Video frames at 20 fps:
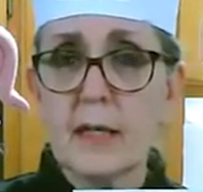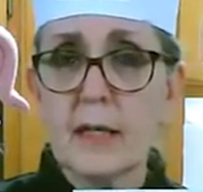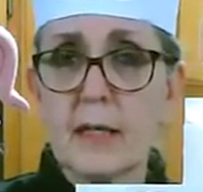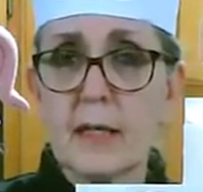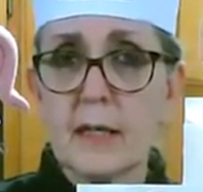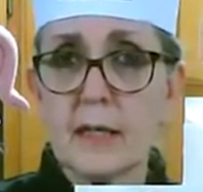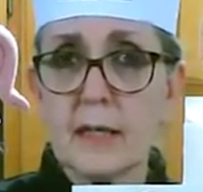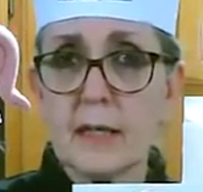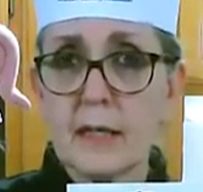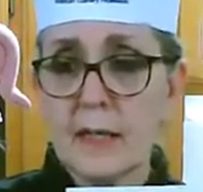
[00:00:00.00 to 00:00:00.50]
And
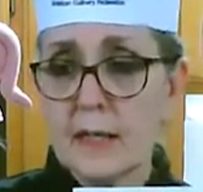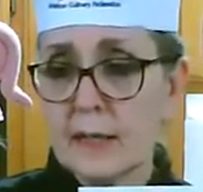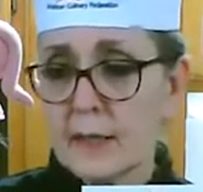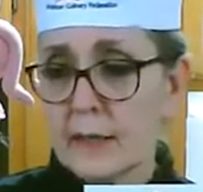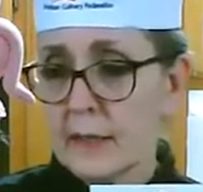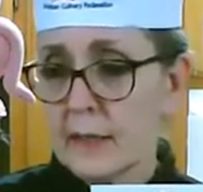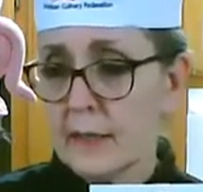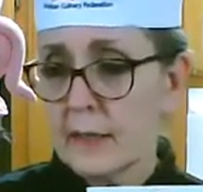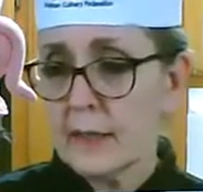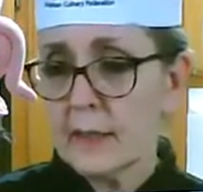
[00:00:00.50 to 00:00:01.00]
it kind of
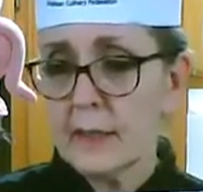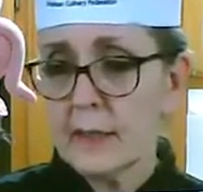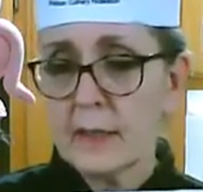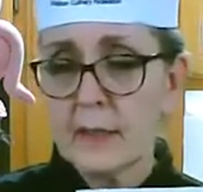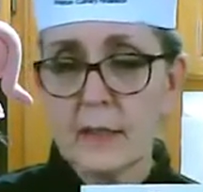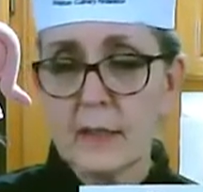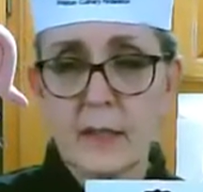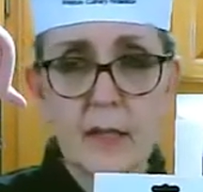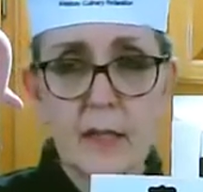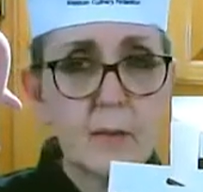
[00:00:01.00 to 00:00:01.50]
it
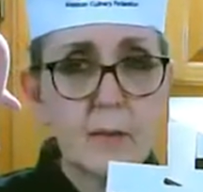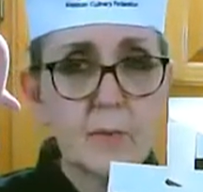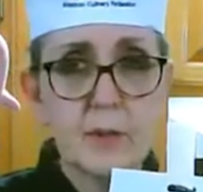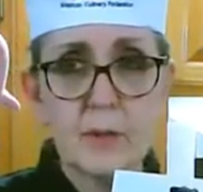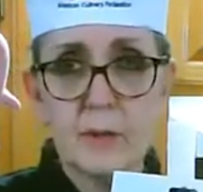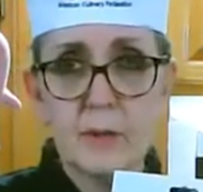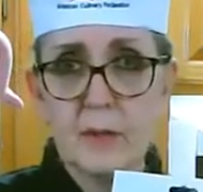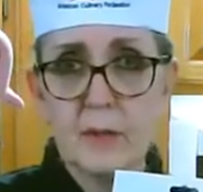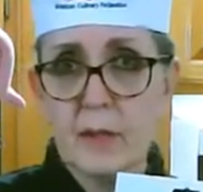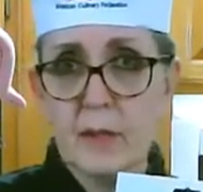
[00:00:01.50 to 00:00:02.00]
helps you
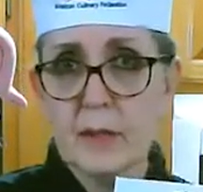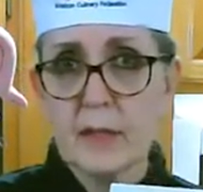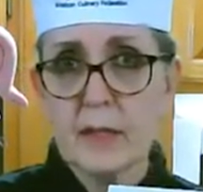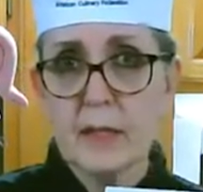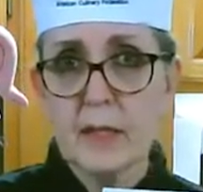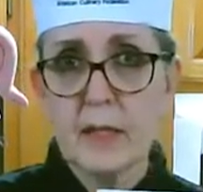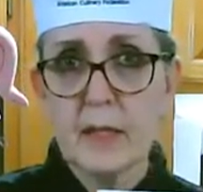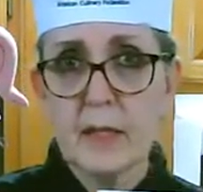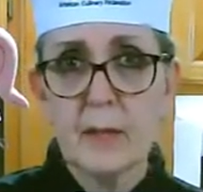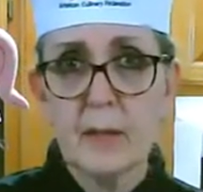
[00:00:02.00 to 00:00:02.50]
on the
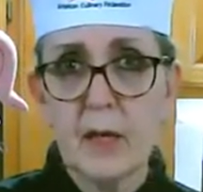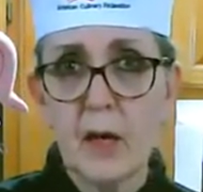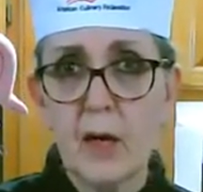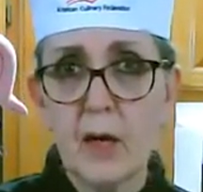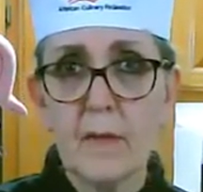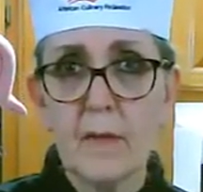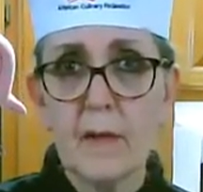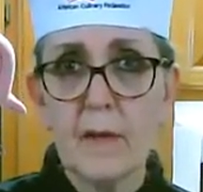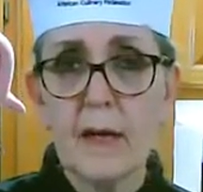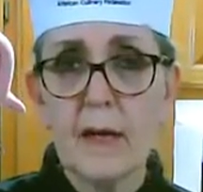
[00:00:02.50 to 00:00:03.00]
cleanup and all
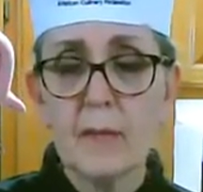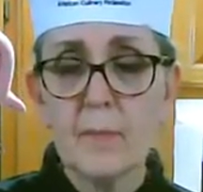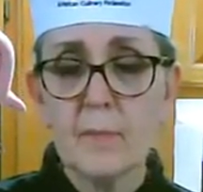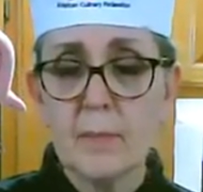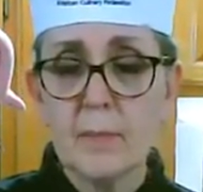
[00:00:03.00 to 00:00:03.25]
of that.